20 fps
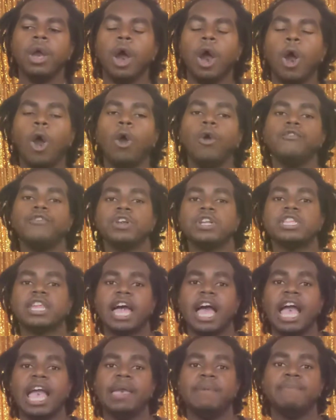over
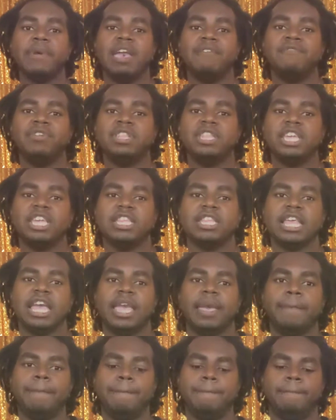time, everything is
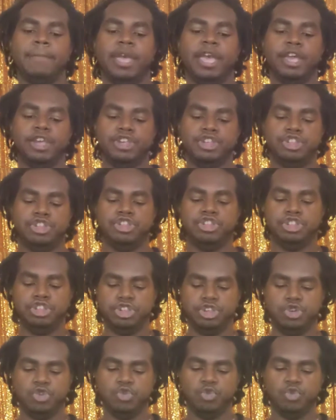like meshed,